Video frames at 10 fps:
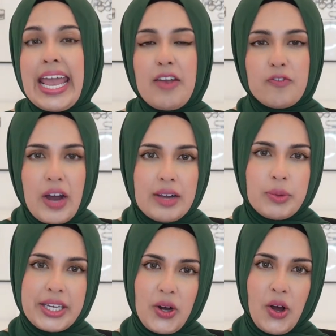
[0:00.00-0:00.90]
a
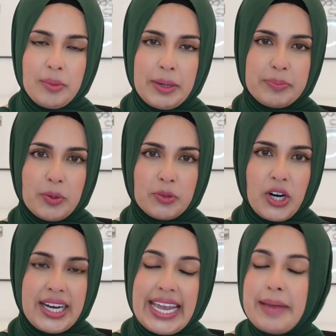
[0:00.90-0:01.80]
5-wicket haul by
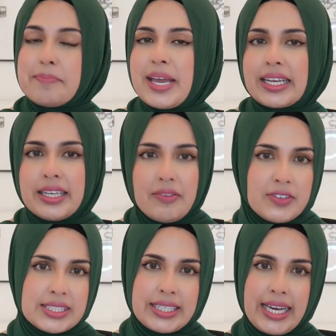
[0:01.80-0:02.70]
Bumrah, a
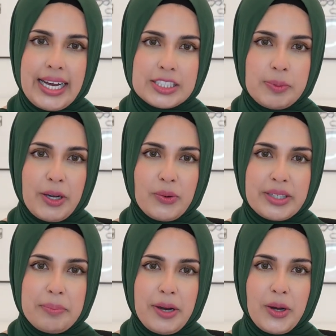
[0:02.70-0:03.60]
magnificent catch by
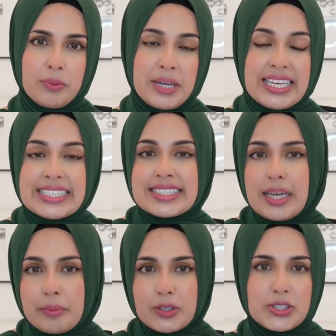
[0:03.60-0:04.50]
Oli Pope,
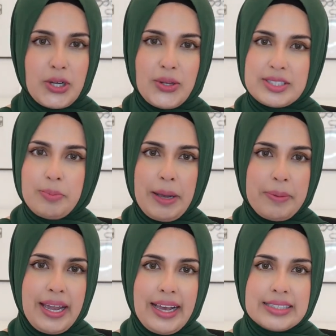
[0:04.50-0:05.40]
somersaults by
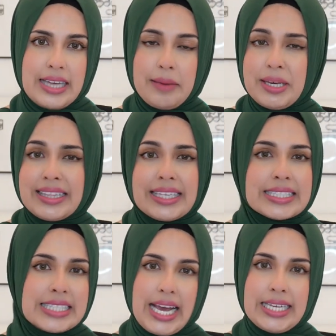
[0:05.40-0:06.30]
Pant. I mean,
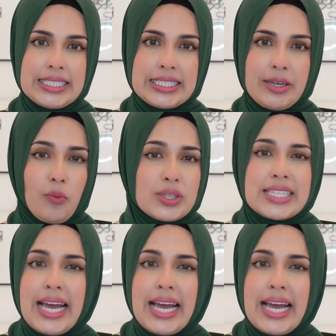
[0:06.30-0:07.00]
this test was